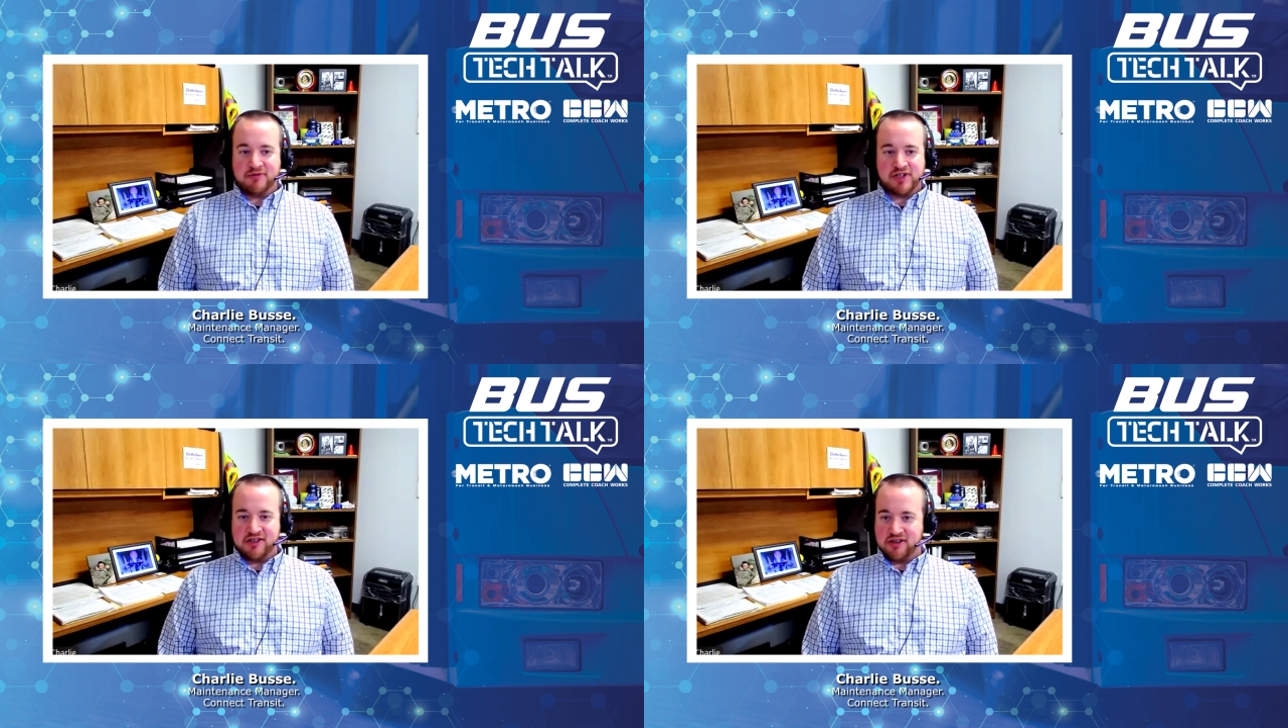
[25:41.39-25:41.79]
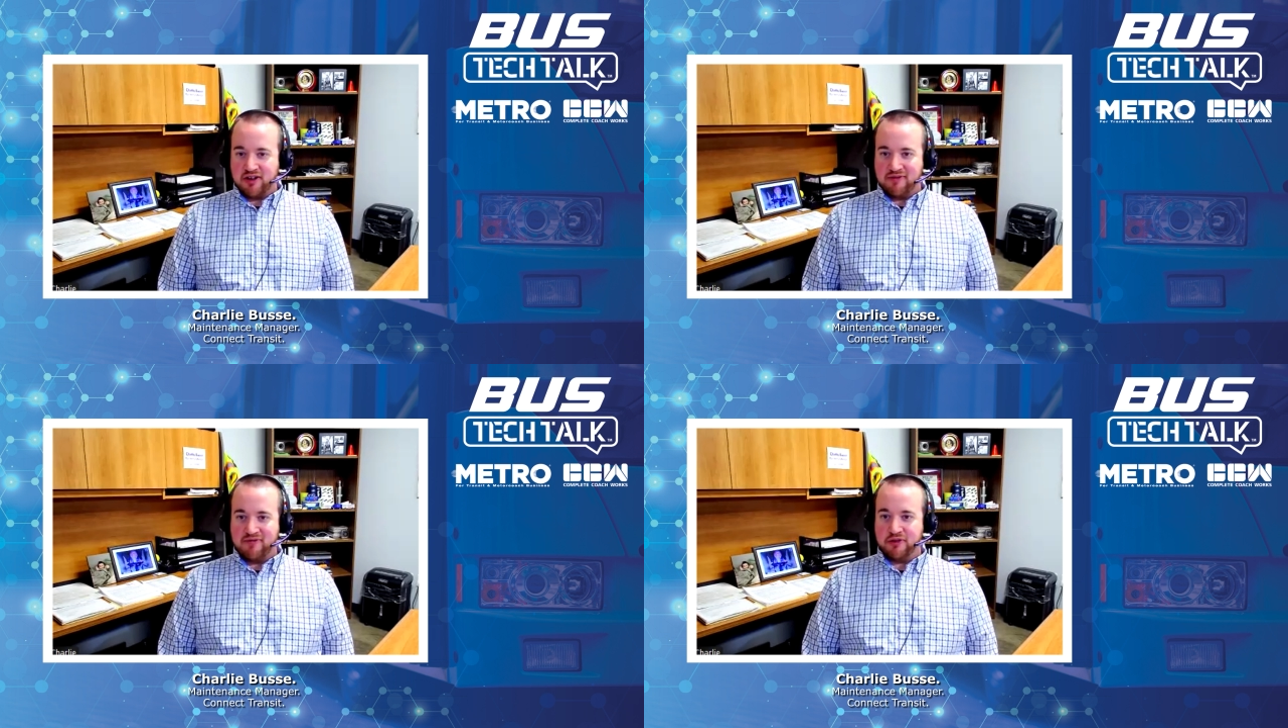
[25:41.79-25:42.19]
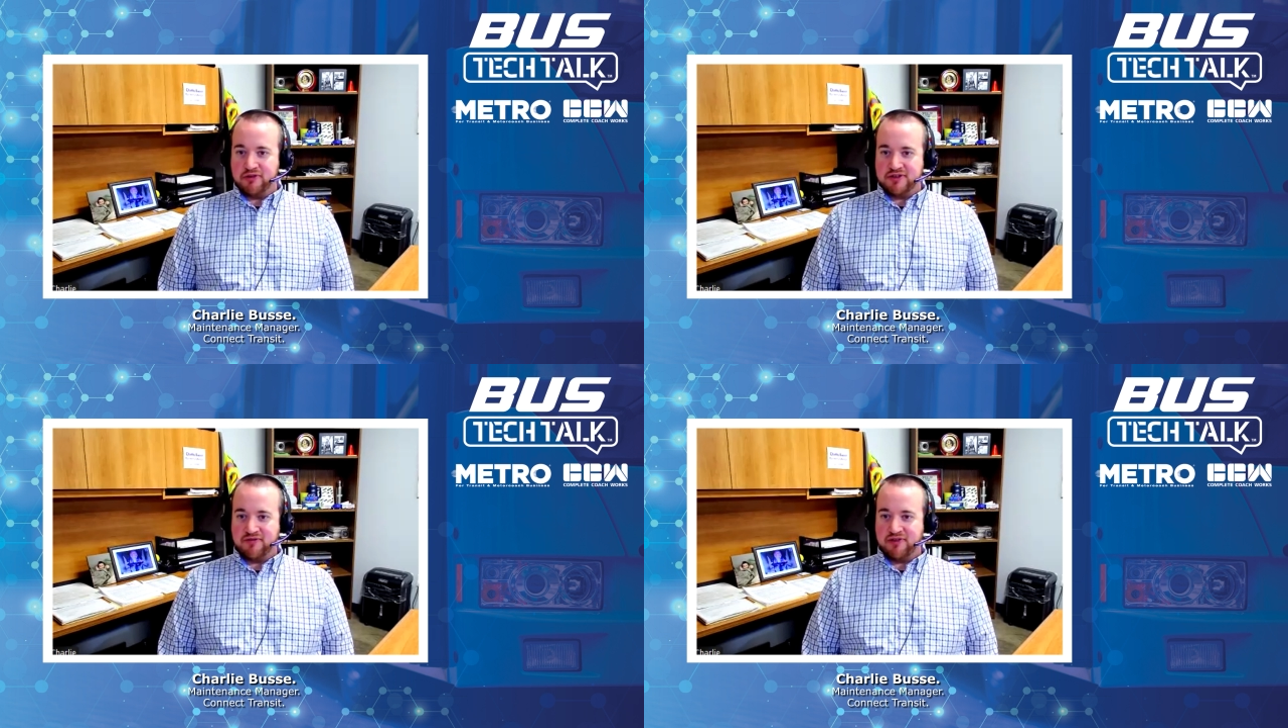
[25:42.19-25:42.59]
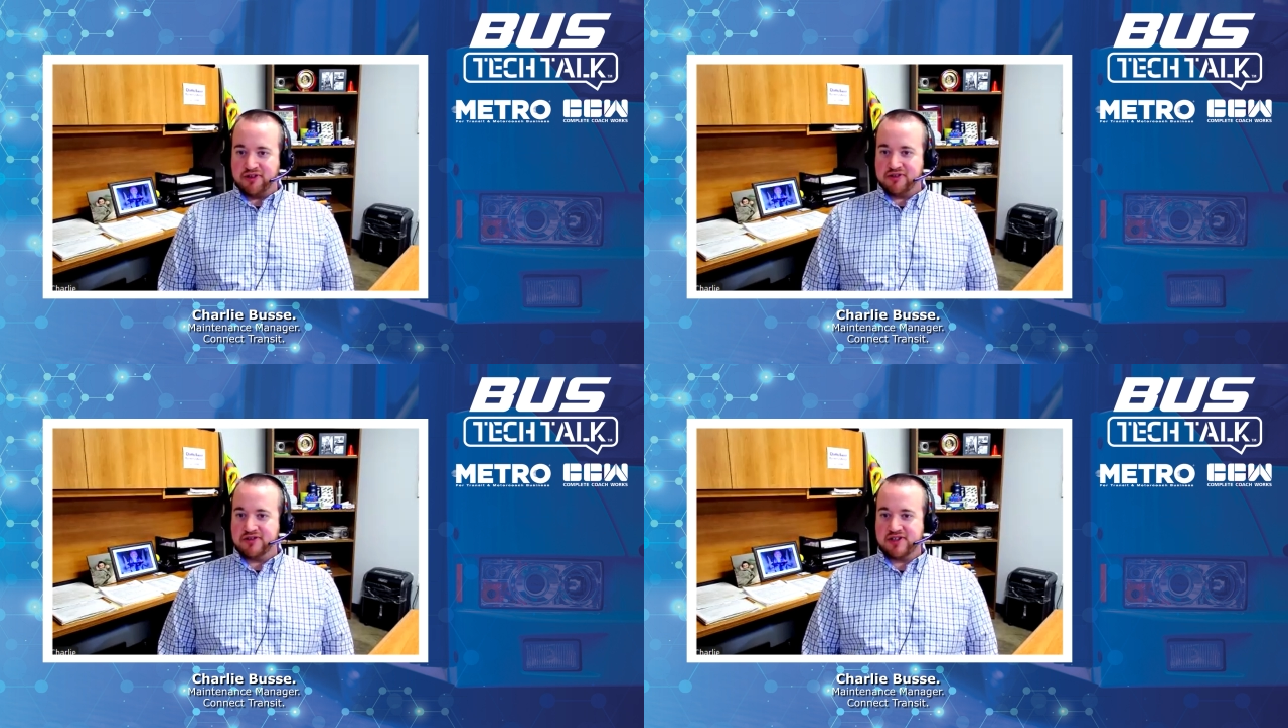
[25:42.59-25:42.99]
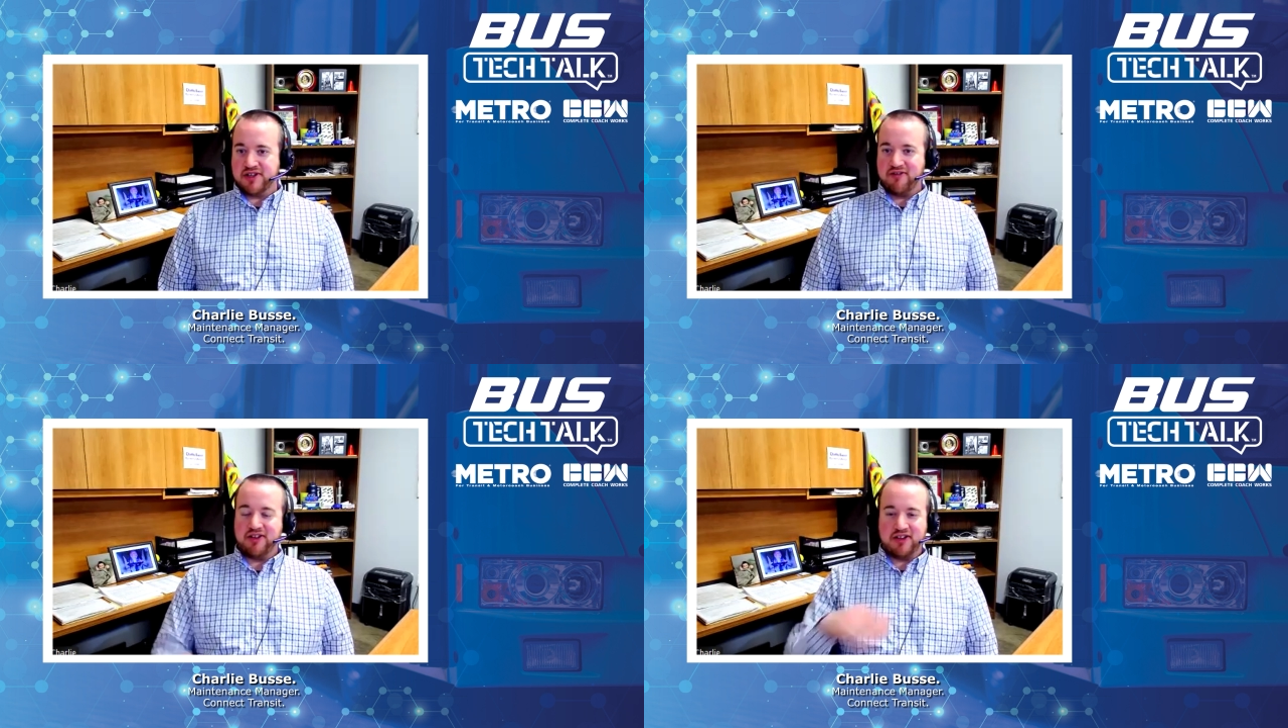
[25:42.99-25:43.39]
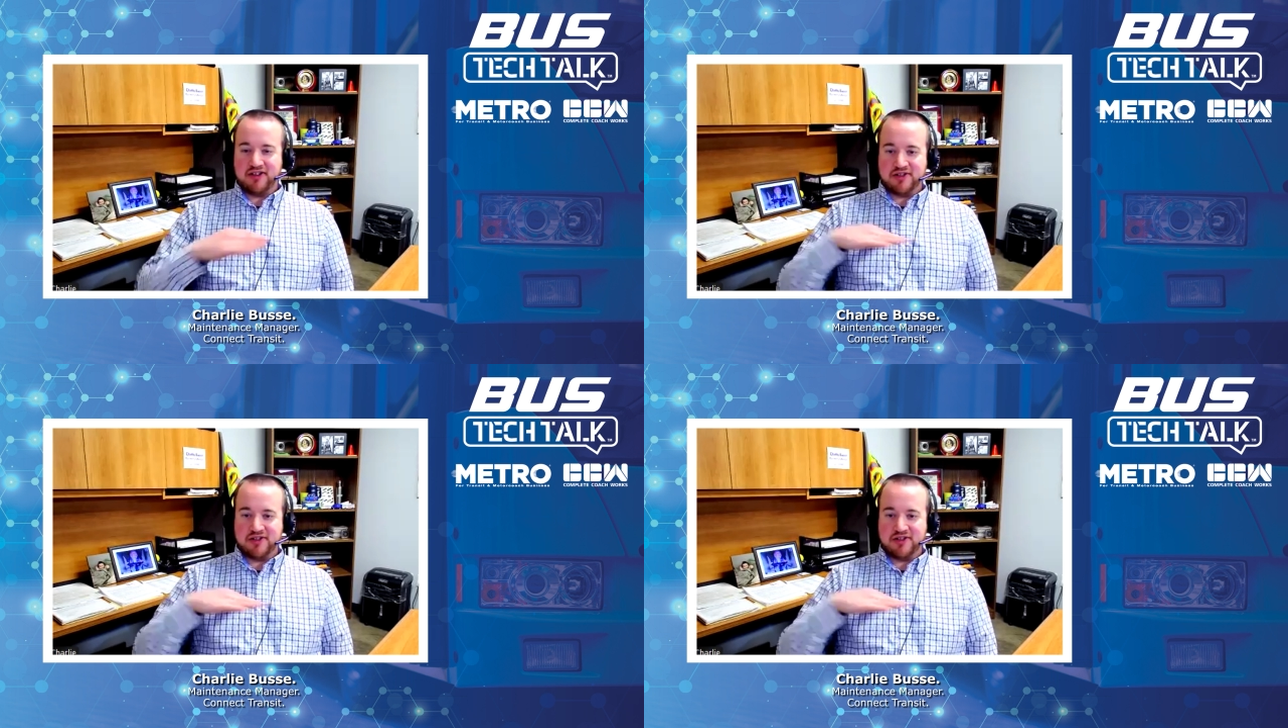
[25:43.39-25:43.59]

changed all the fluids and filters and everything